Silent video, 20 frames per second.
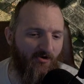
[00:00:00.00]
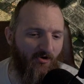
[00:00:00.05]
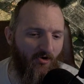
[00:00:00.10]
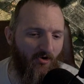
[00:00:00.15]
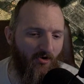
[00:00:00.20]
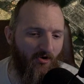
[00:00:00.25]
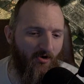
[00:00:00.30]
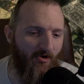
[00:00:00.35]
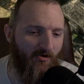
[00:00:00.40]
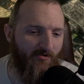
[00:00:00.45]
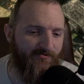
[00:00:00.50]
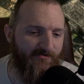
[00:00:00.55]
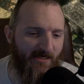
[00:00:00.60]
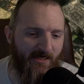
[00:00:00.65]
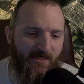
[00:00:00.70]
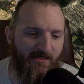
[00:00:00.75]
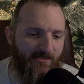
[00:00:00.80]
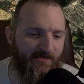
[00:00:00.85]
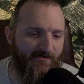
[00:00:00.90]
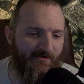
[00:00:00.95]
or to
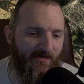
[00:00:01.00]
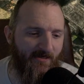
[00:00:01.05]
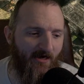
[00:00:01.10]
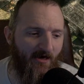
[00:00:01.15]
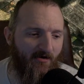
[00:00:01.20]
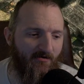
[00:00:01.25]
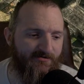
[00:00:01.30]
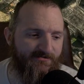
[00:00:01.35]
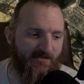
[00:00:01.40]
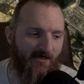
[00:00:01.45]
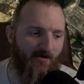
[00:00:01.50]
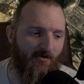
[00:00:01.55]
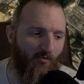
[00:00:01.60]
anything else.